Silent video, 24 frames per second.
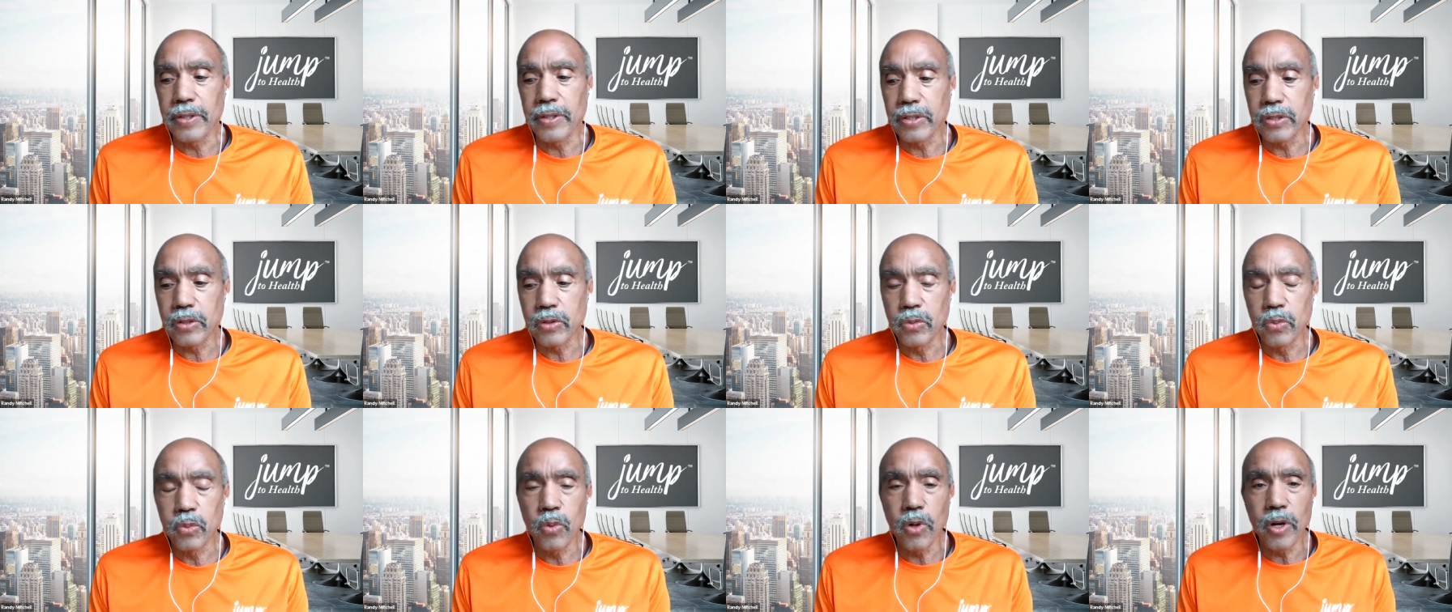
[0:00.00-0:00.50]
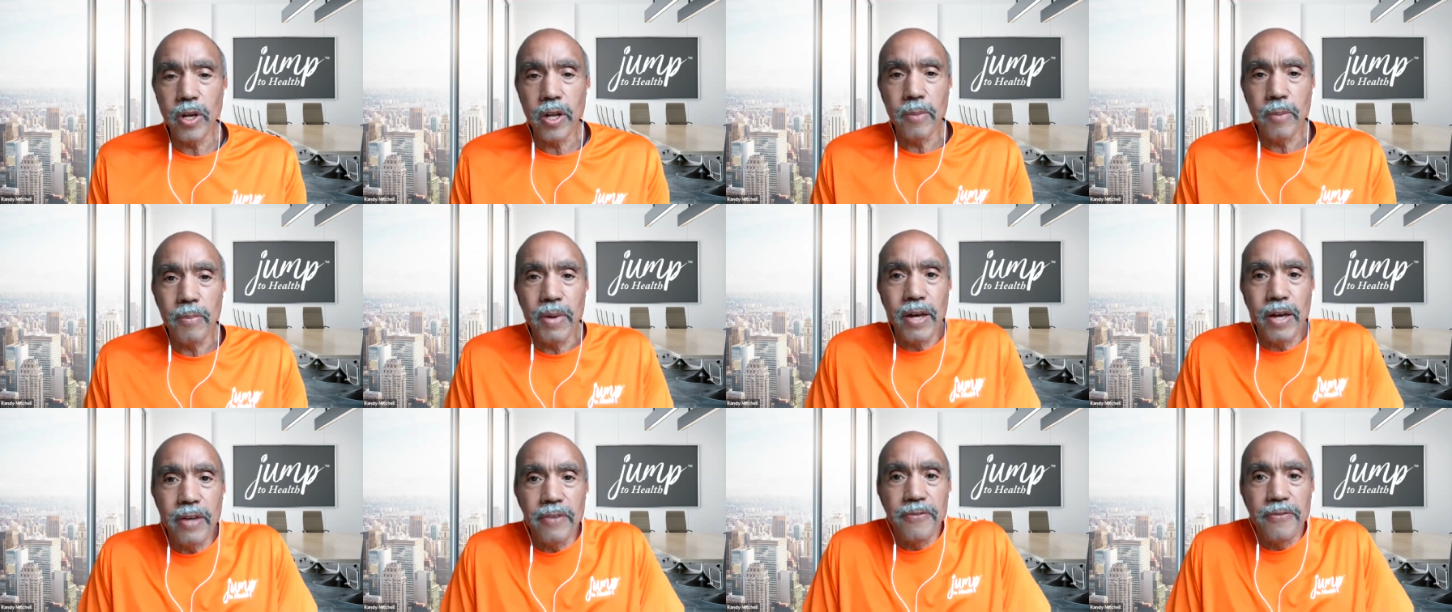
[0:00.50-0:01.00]
This is one of
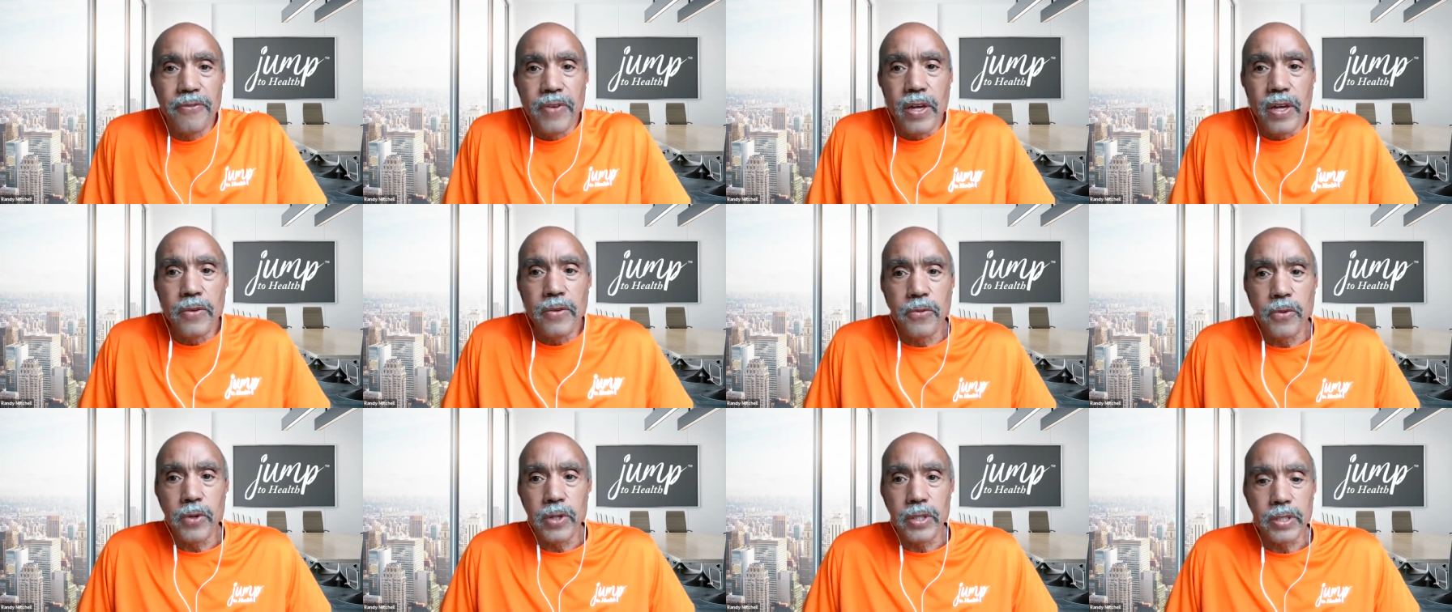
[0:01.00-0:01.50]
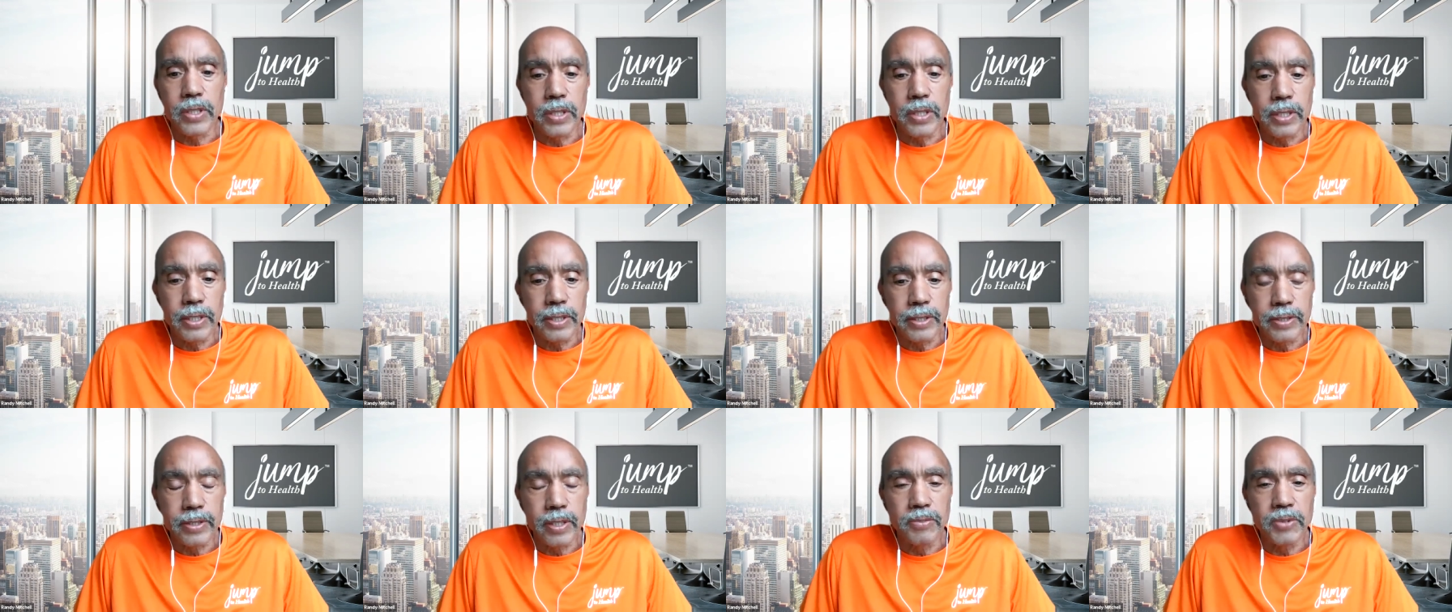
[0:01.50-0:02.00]
my favorite
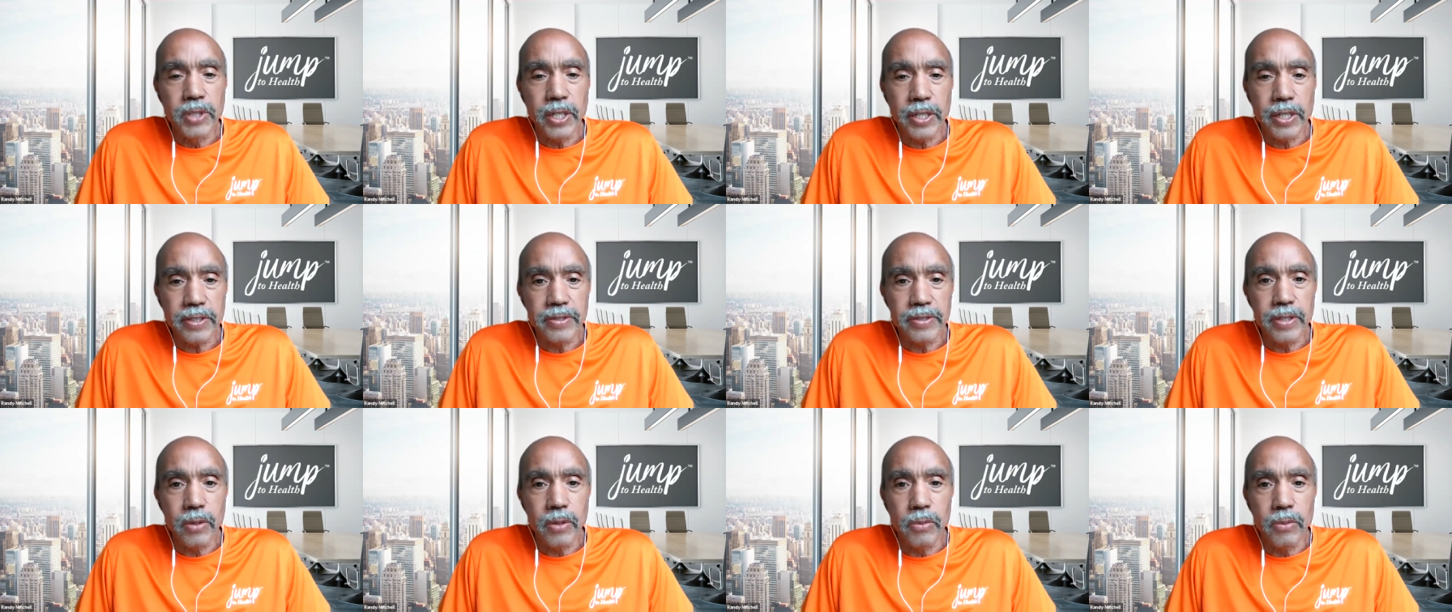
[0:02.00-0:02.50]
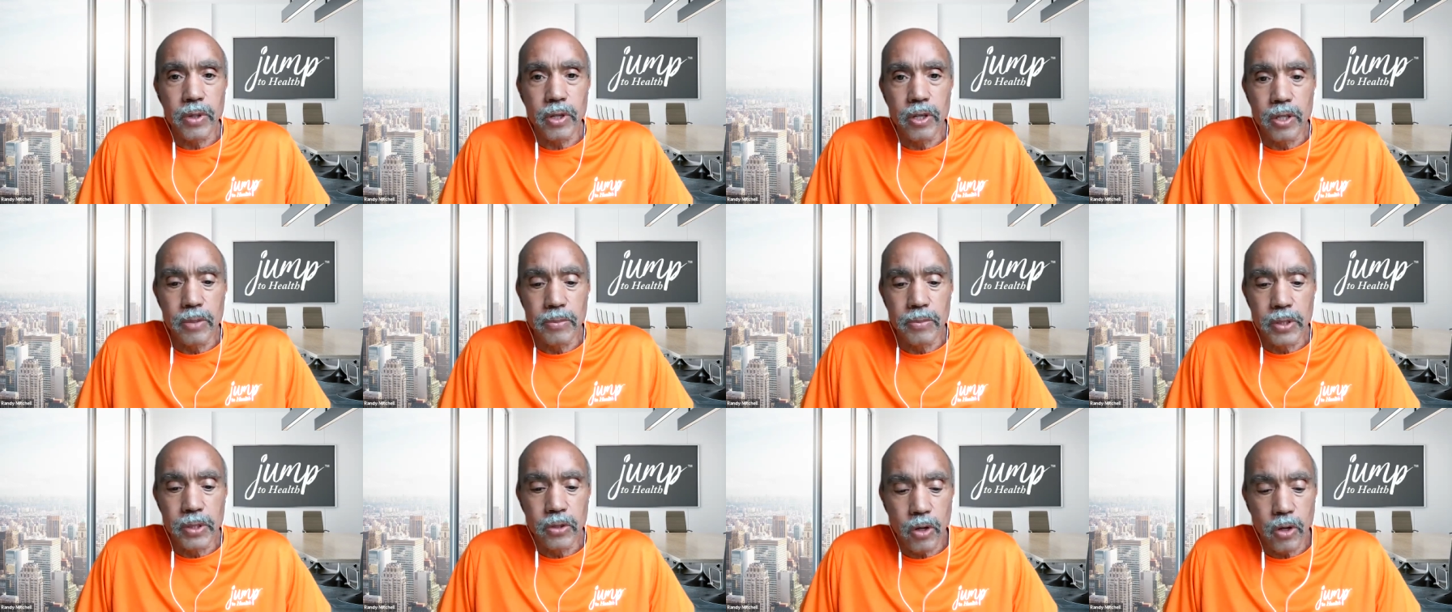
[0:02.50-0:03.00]
uh, subjects that we're going
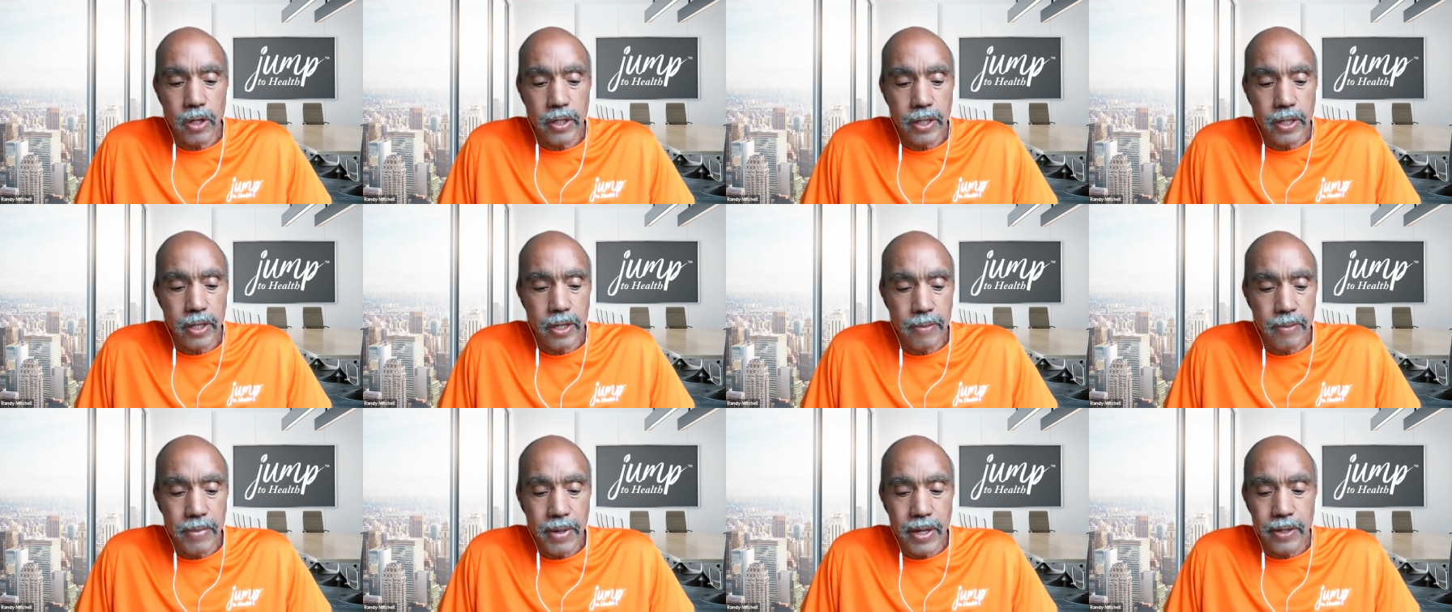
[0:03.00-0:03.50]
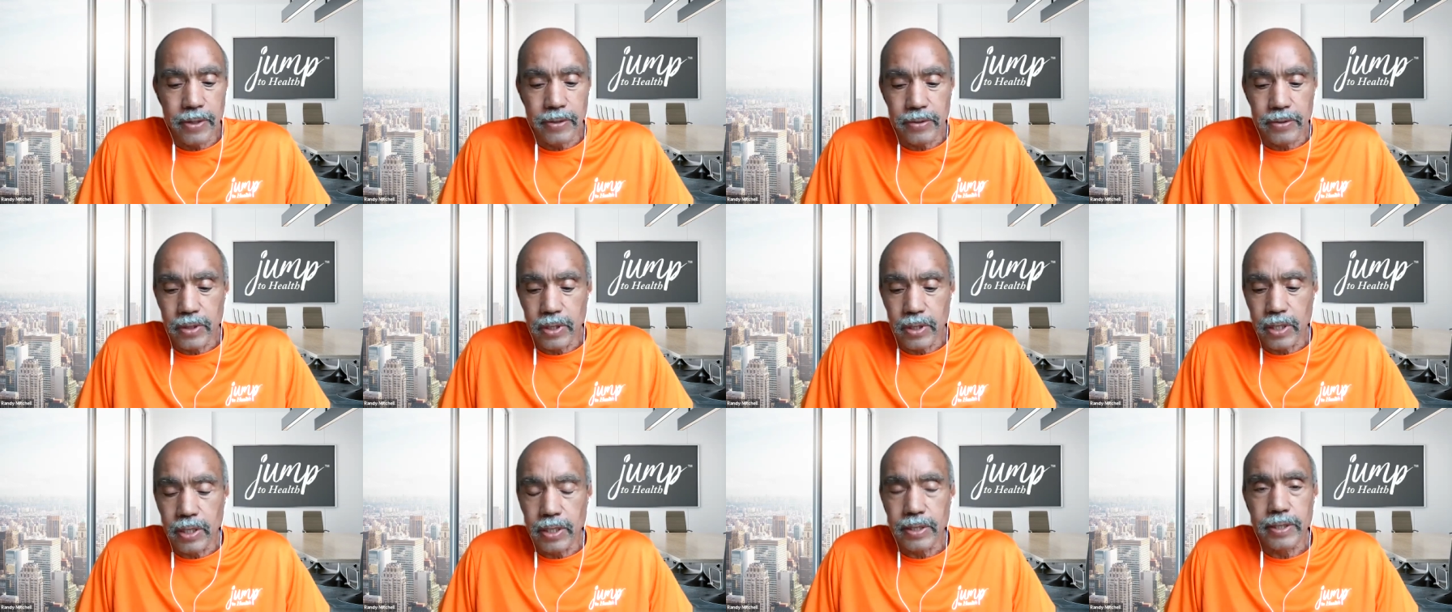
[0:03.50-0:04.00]
to be talking about
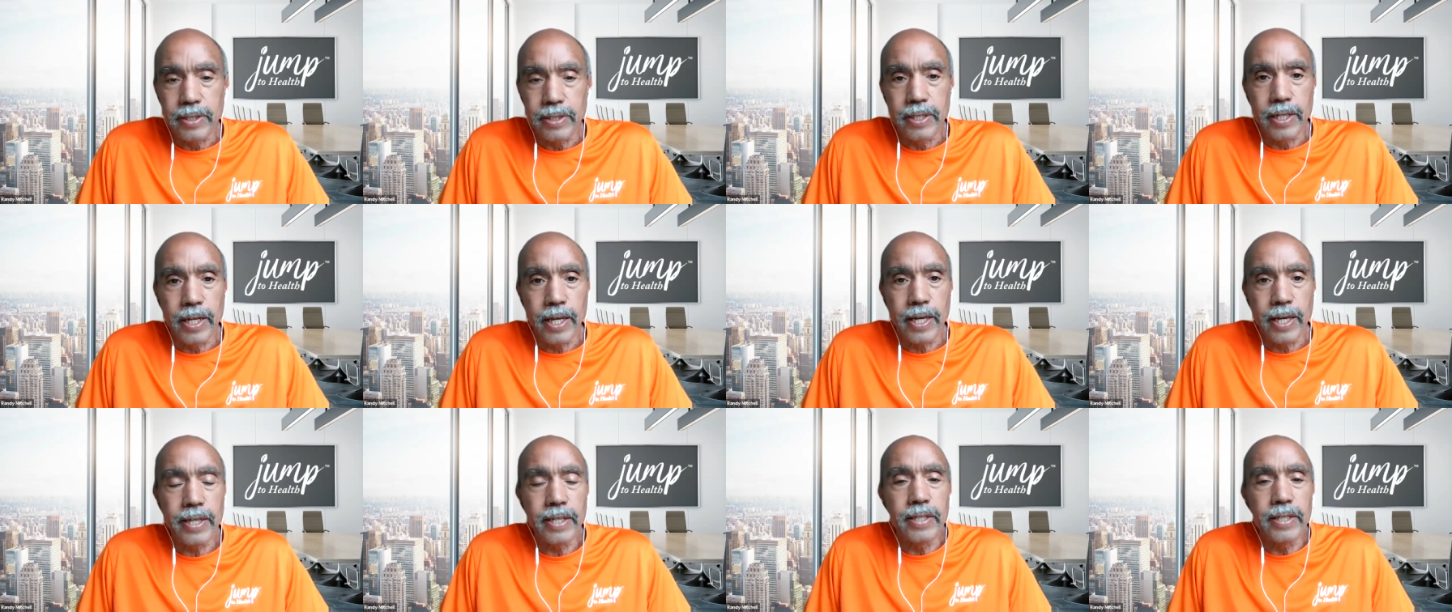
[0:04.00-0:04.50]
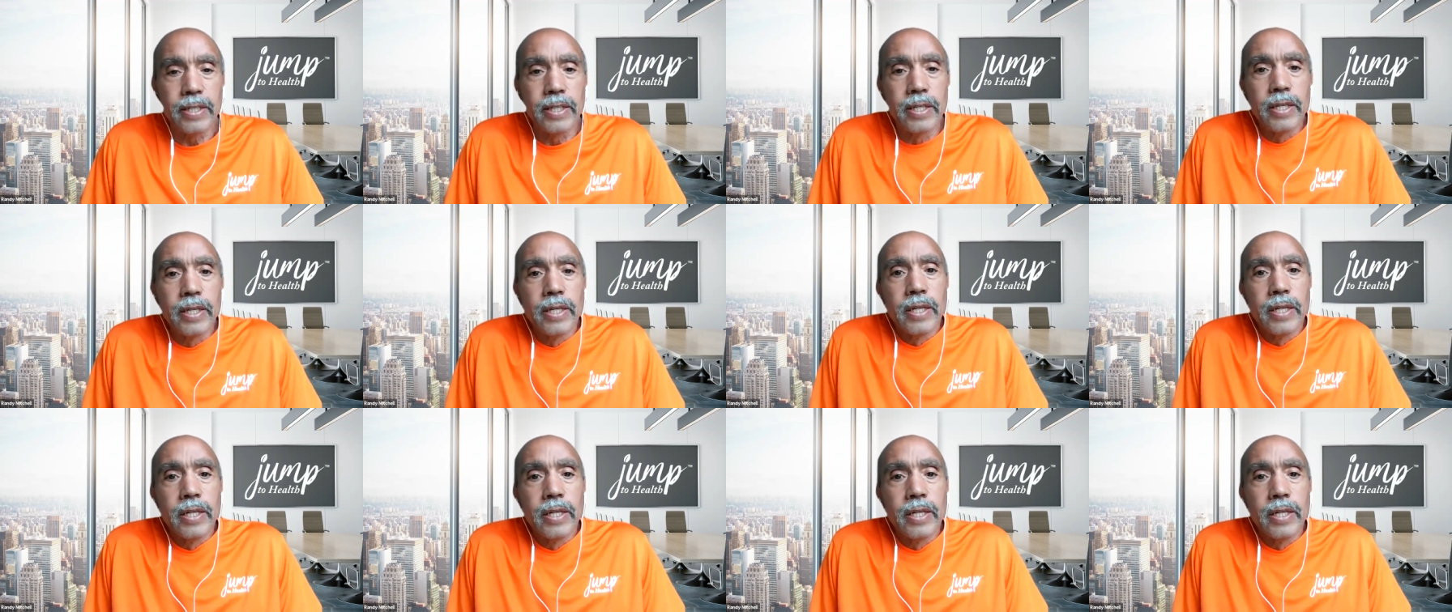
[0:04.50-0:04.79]
uh, tonight.